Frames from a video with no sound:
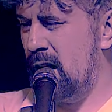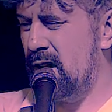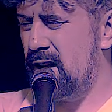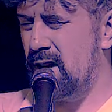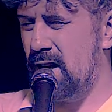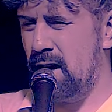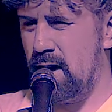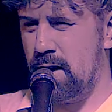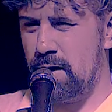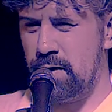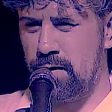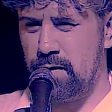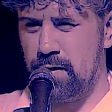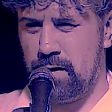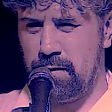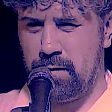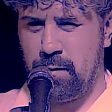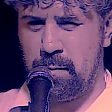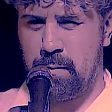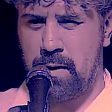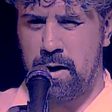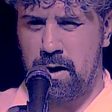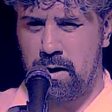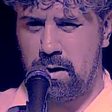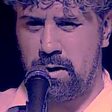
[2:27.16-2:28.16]
Yeah, I used to live
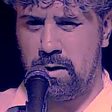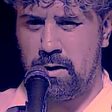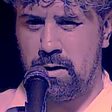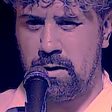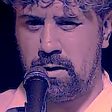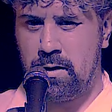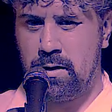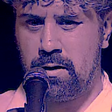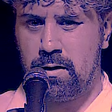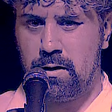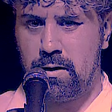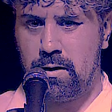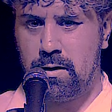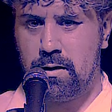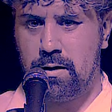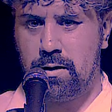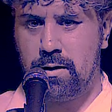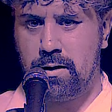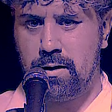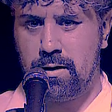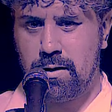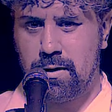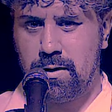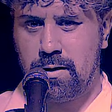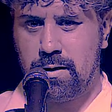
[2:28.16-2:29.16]
in Pat, yeah.
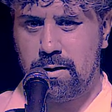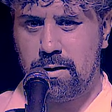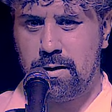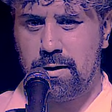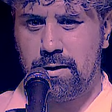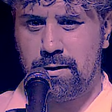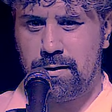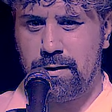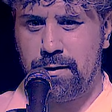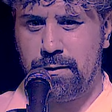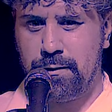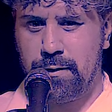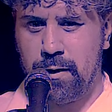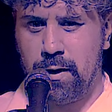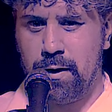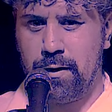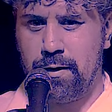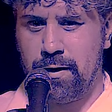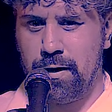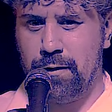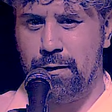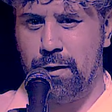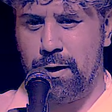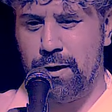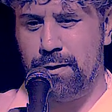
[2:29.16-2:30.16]
Uh,
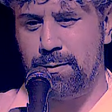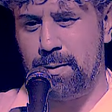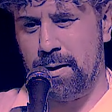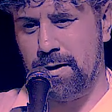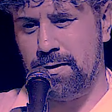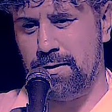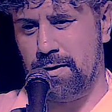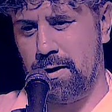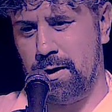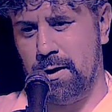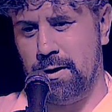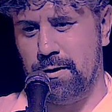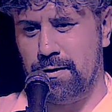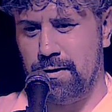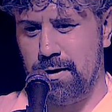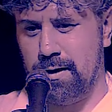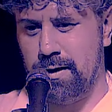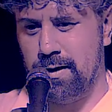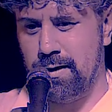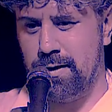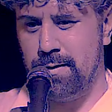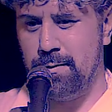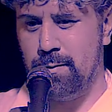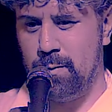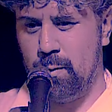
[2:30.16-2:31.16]
the first place I used
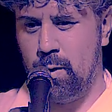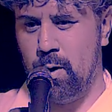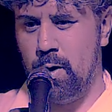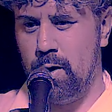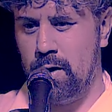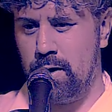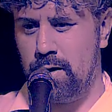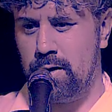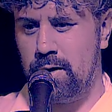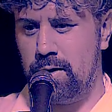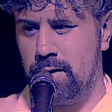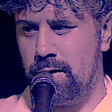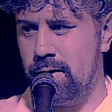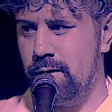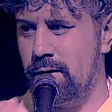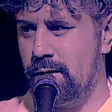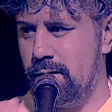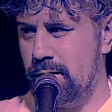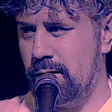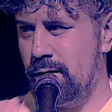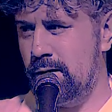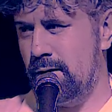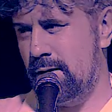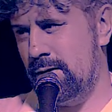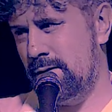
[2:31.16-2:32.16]
to work.
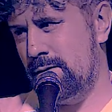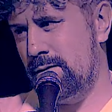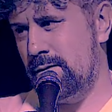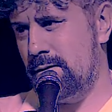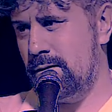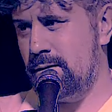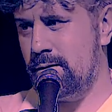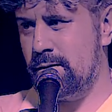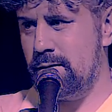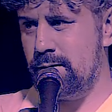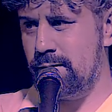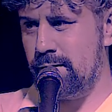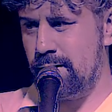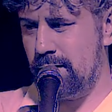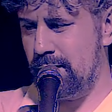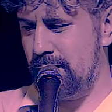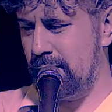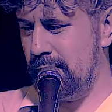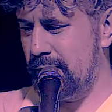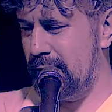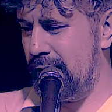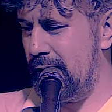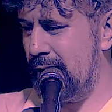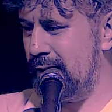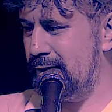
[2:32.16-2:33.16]
Yeah, so you
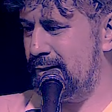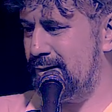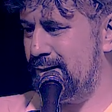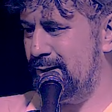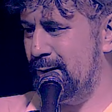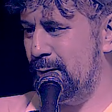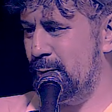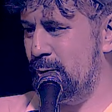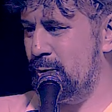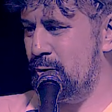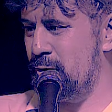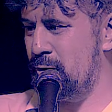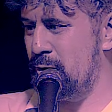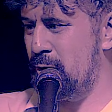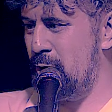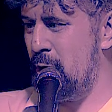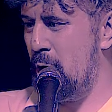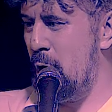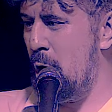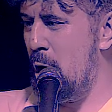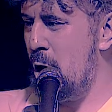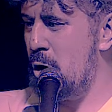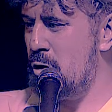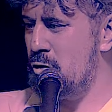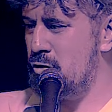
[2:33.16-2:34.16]
can guess who
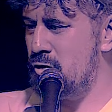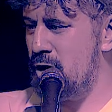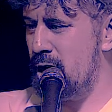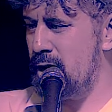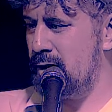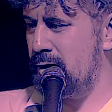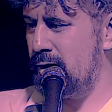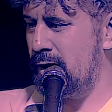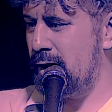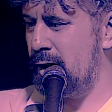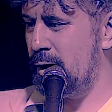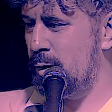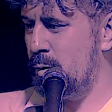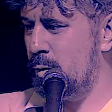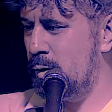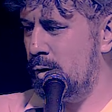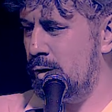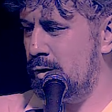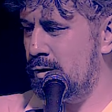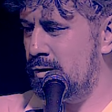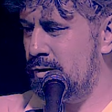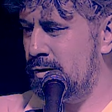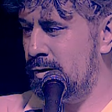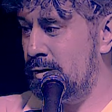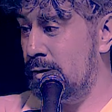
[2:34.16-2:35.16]
Rendier
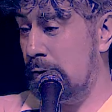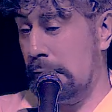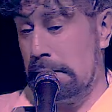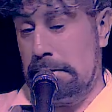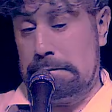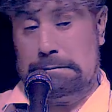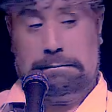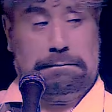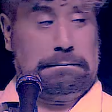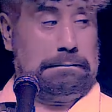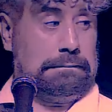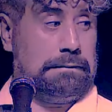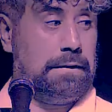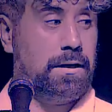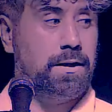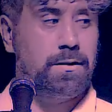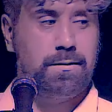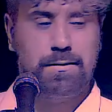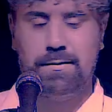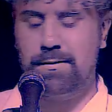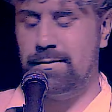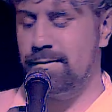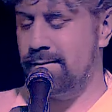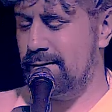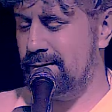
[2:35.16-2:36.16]
was.
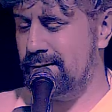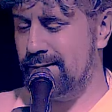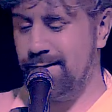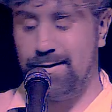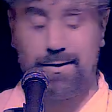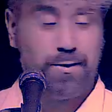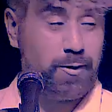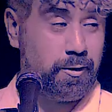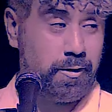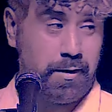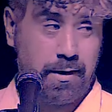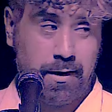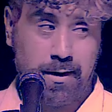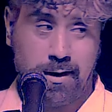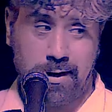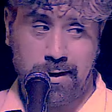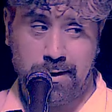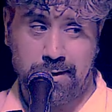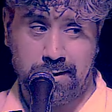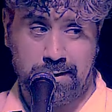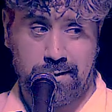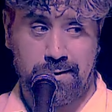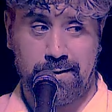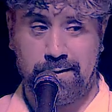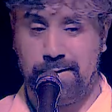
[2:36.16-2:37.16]
Sorry,
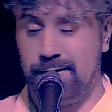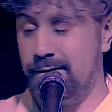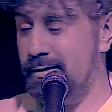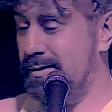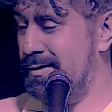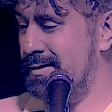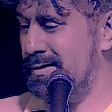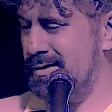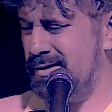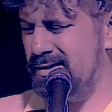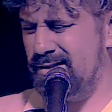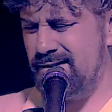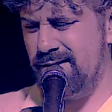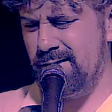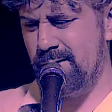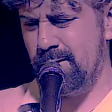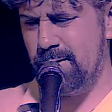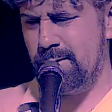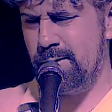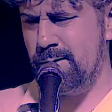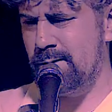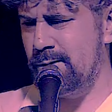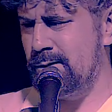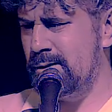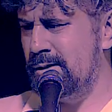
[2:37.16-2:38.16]
ladies, uh, it's
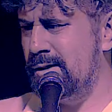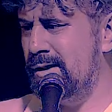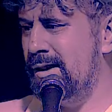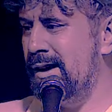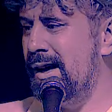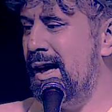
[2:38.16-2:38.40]
not cool.